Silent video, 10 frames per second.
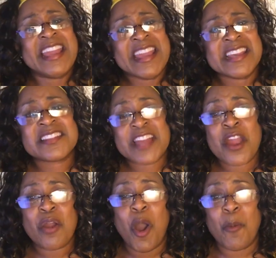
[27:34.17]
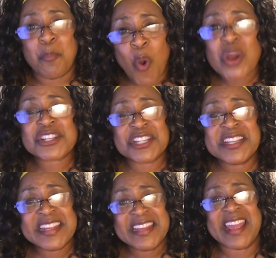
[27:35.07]
Is there
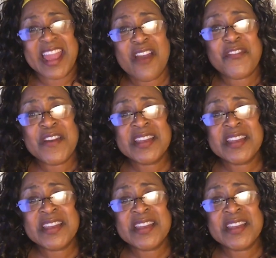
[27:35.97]
abortion in heaven?